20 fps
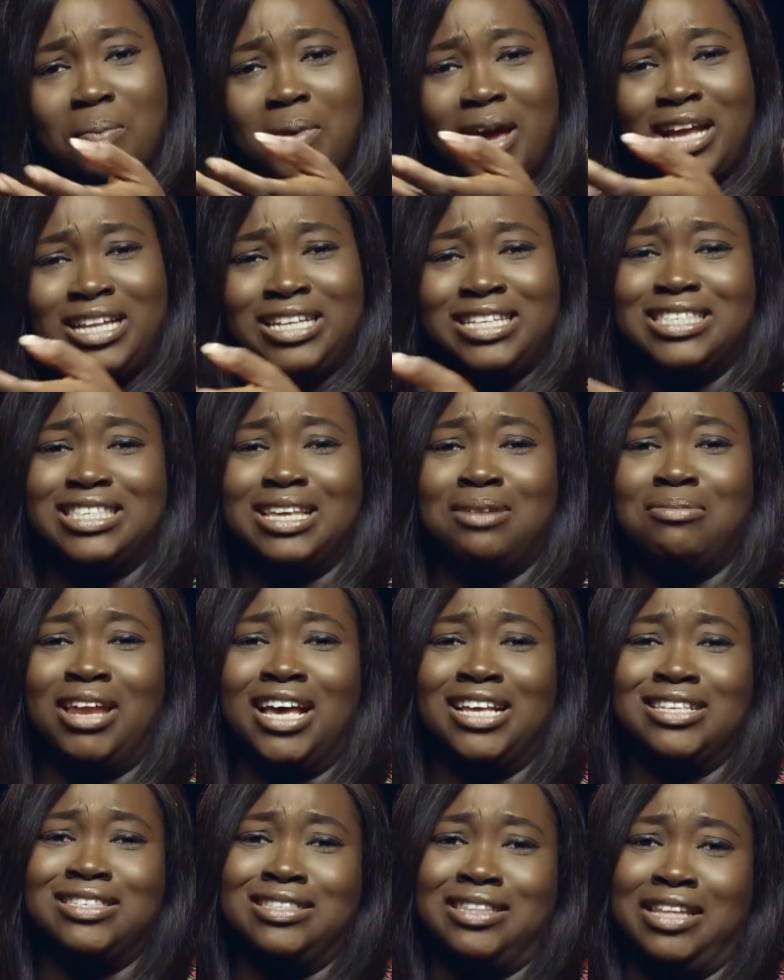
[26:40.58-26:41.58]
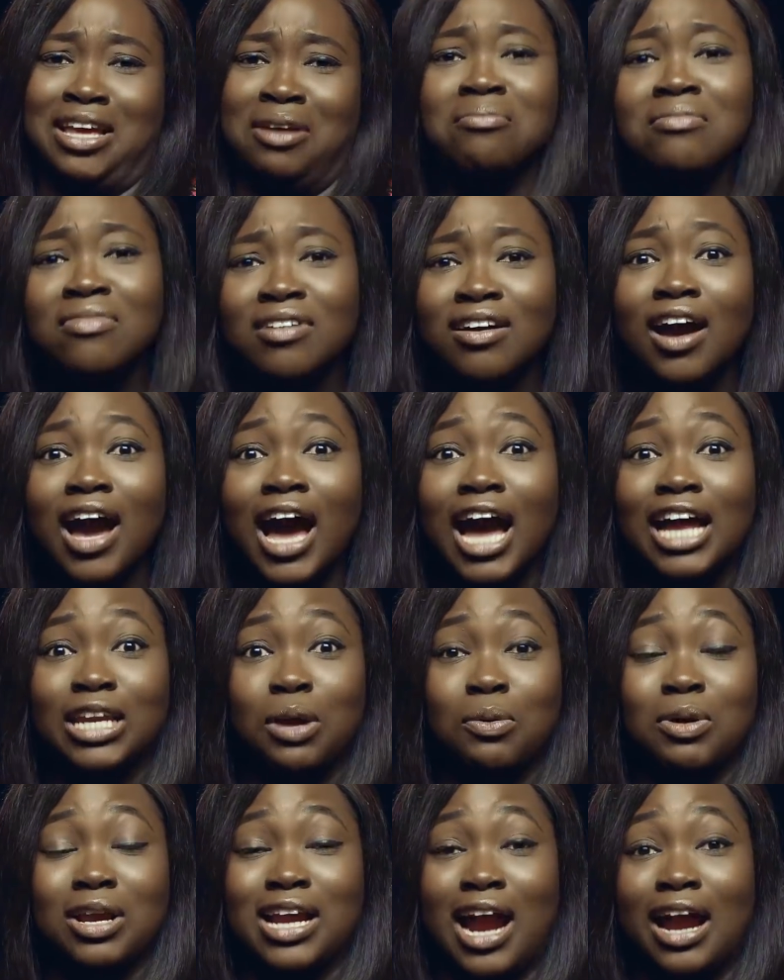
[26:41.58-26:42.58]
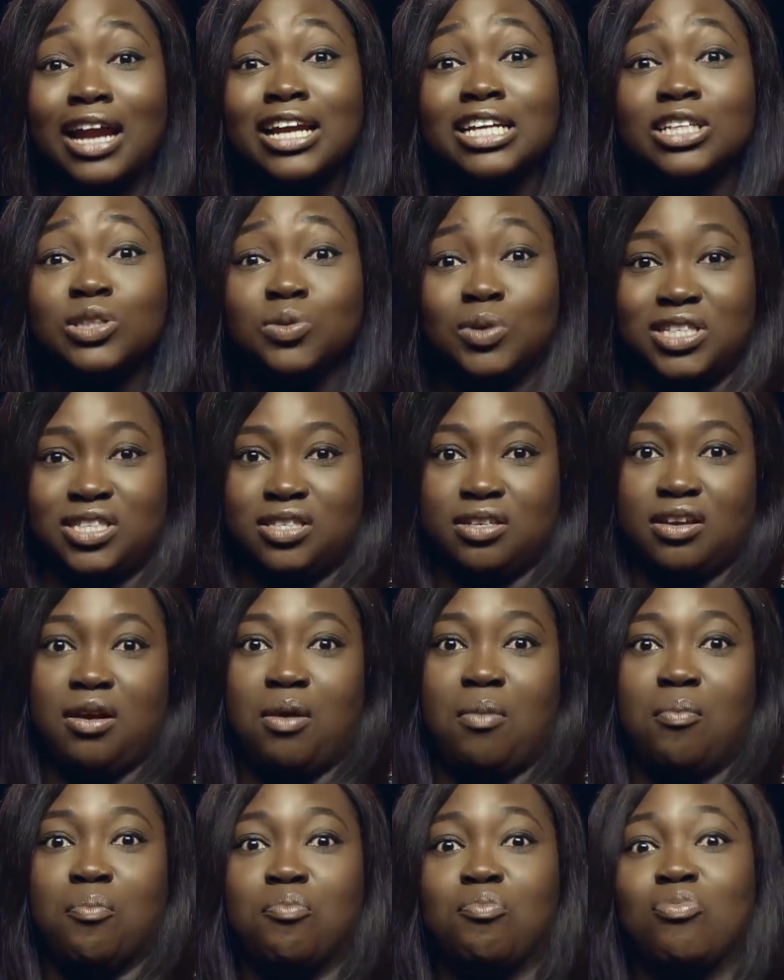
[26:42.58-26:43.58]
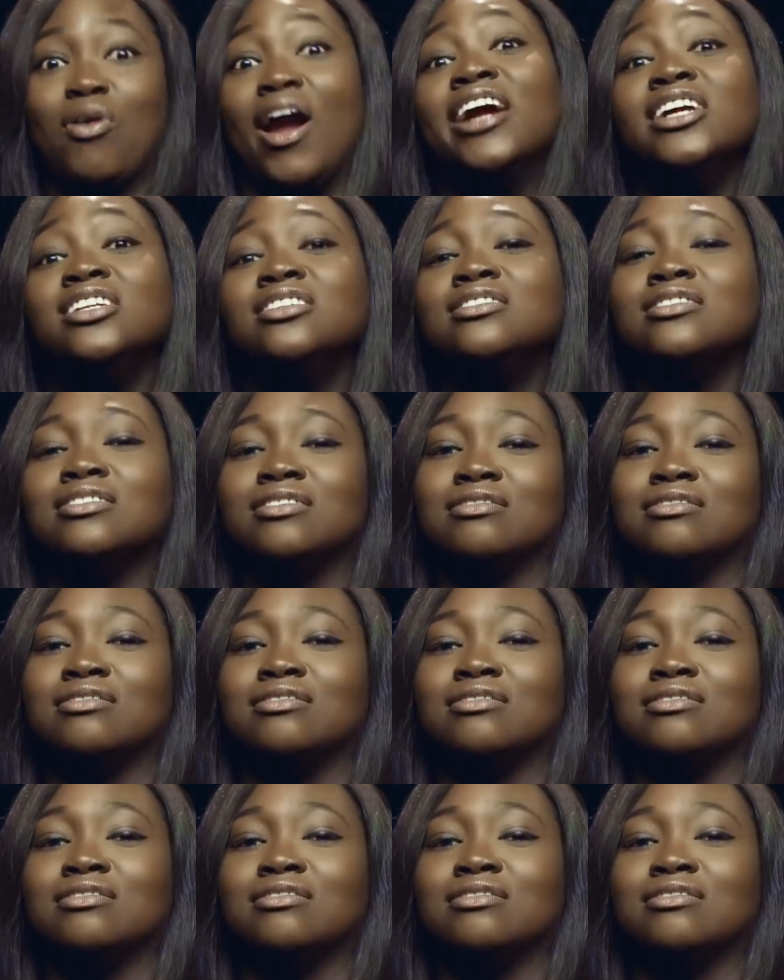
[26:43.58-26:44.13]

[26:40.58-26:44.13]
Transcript: we bear the same last name and they will carry it with pride.